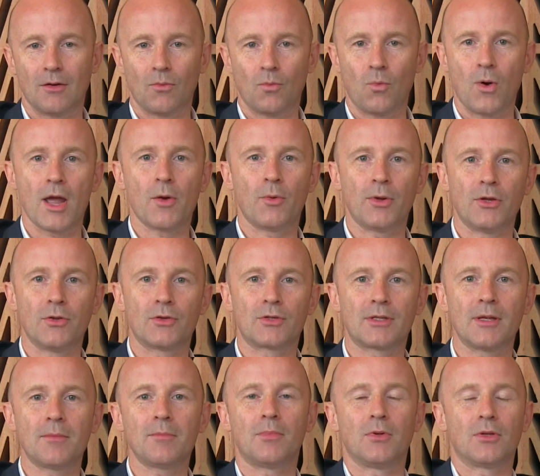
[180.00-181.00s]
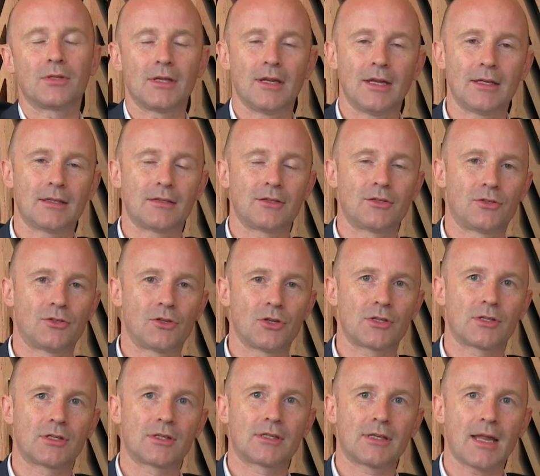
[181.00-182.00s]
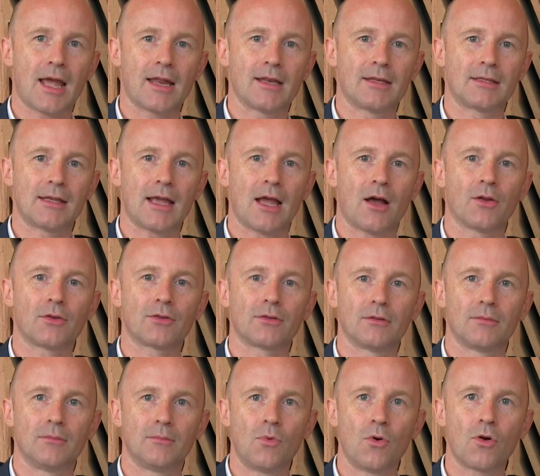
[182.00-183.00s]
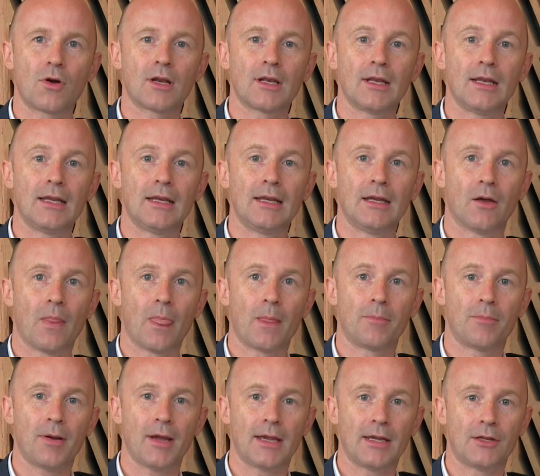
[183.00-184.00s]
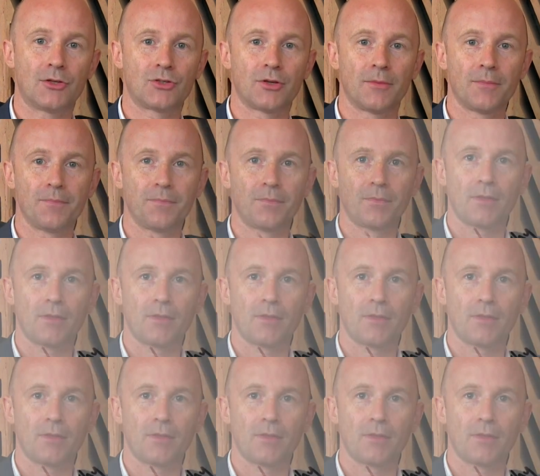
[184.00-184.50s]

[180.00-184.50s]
where we use symbols, it just stands out more clearly on the page,